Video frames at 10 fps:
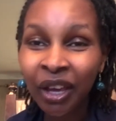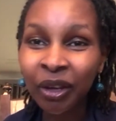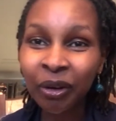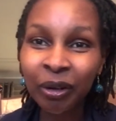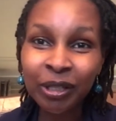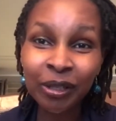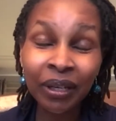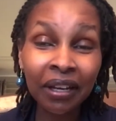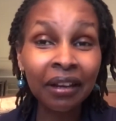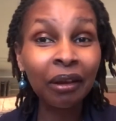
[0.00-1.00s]
You also
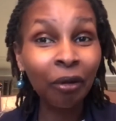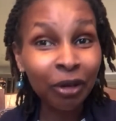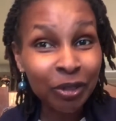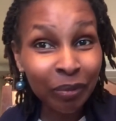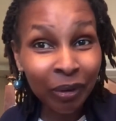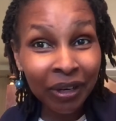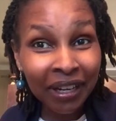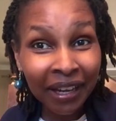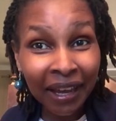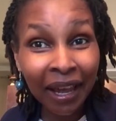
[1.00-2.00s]
need a
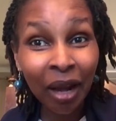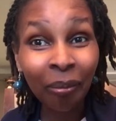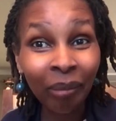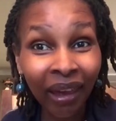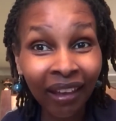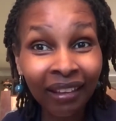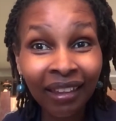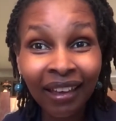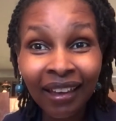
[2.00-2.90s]
notebook and a pen.